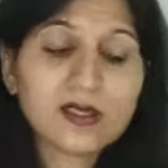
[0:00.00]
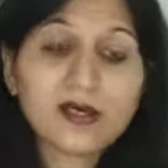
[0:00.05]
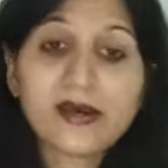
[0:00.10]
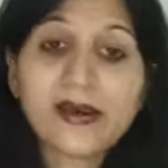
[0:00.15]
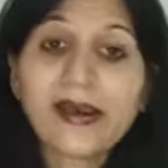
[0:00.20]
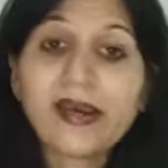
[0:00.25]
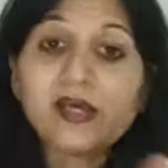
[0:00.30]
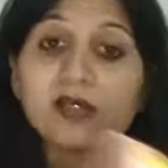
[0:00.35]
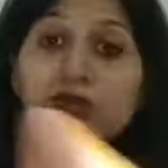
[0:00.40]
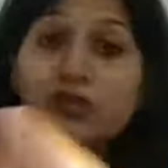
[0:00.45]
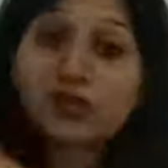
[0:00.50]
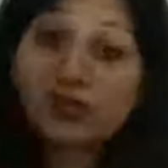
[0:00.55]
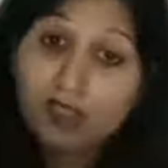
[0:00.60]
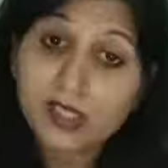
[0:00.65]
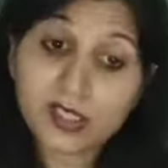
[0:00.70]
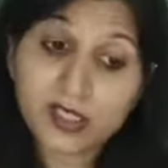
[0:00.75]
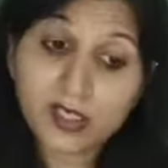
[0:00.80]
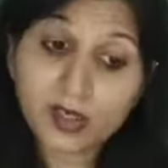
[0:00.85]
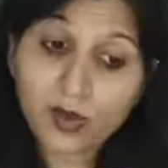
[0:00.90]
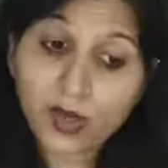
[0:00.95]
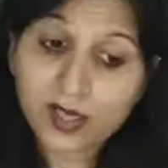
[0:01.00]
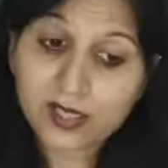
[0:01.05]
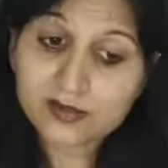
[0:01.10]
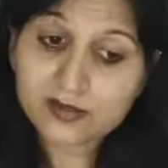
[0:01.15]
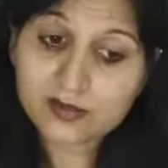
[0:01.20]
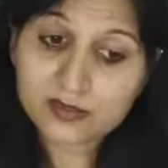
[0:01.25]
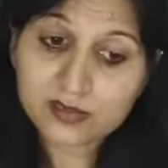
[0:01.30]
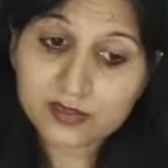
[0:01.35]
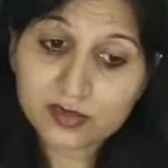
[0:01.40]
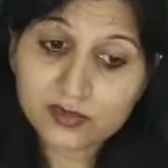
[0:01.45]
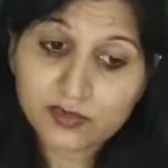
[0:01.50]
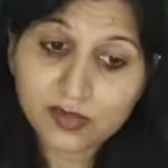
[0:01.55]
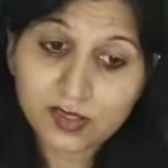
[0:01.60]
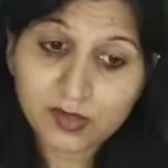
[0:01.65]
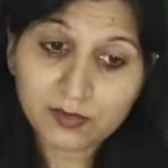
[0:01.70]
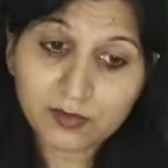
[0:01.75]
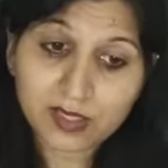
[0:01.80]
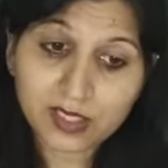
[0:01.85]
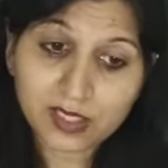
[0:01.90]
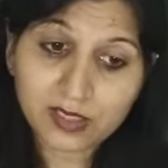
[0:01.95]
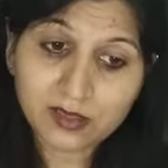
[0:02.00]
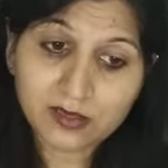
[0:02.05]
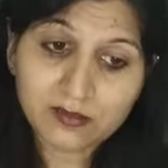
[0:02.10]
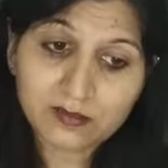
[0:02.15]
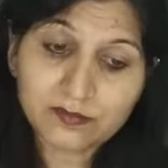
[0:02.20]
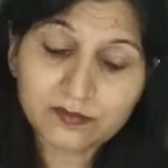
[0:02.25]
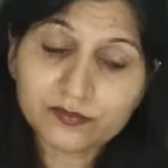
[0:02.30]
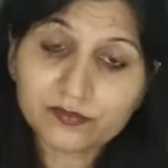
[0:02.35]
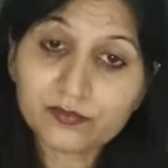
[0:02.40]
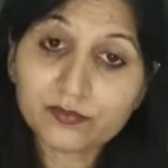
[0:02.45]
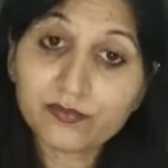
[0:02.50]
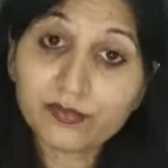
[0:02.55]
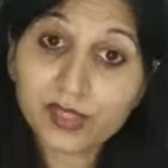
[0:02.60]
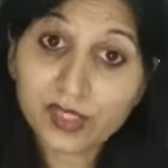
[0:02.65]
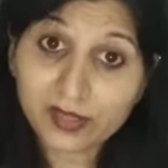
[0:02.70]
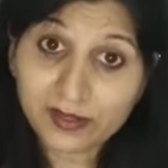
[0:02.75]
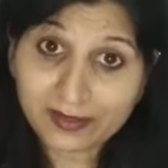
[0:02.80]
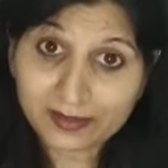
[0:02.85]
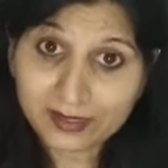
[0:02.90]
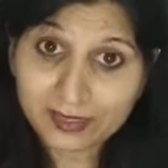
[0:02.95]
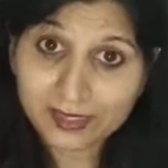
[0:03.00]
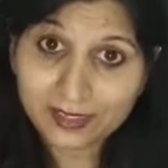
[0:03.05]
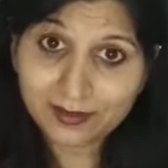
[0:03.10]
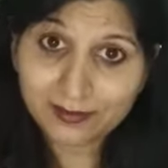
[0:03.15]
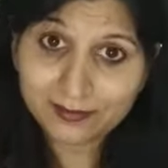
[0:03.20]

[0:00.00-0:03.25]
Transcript: and share your answers with me. Be ready.